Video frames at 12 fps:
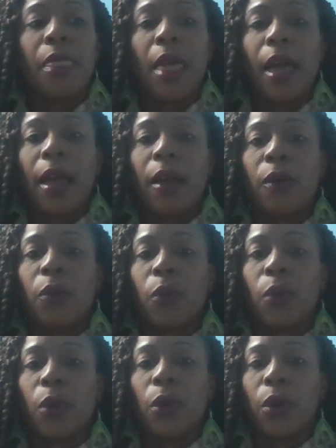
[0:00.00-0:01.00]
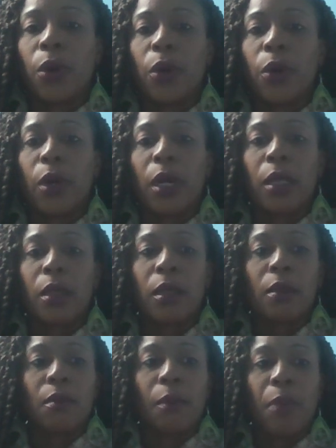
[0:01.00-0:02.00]
that were
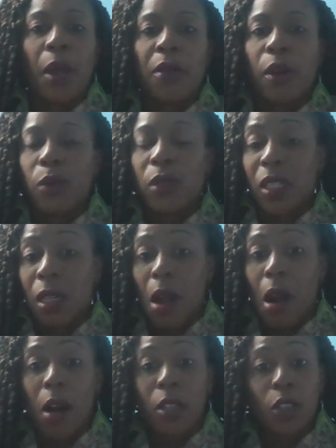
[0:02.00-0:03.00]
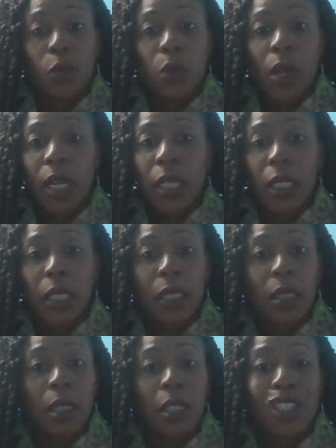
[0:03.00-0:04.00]
a parent that was incarcerated,
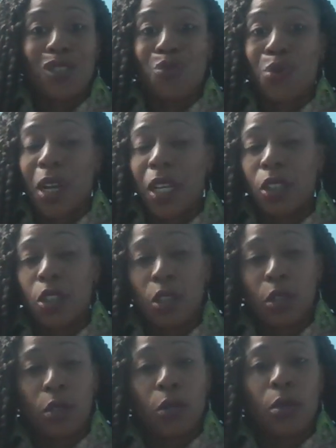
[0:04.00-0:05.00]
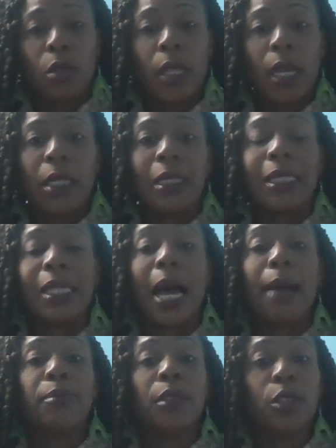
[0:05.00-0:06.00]
that didn't raise you, that
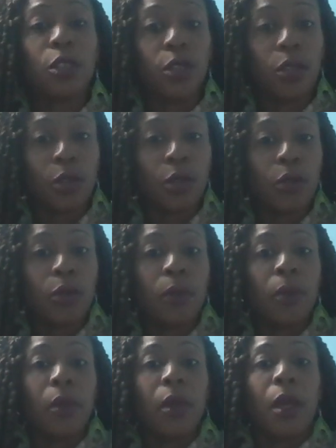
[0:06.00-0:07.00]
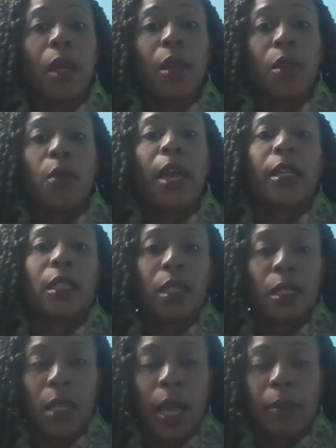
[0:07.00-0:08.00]
adopted you. You had to
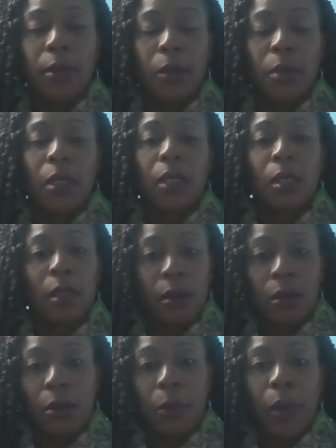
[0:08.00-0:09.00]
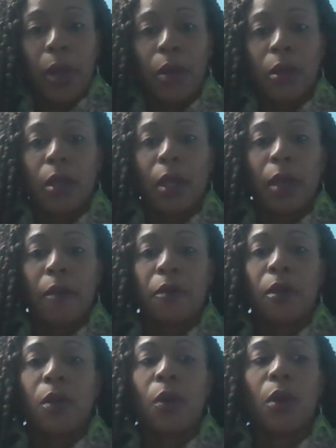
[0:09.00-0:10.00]
get adopted because your parent
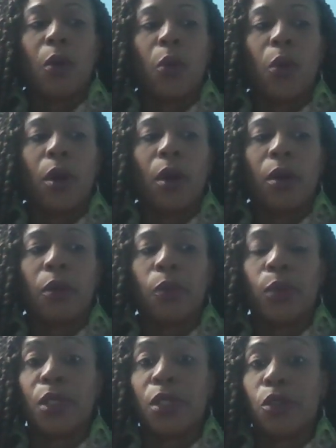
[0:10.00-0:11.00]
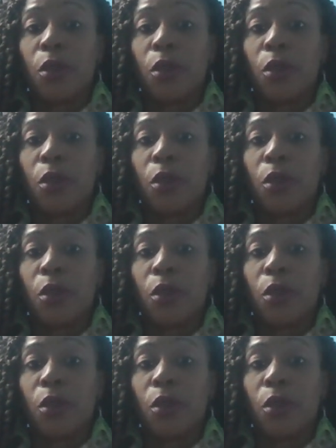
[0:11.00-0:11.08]
left or was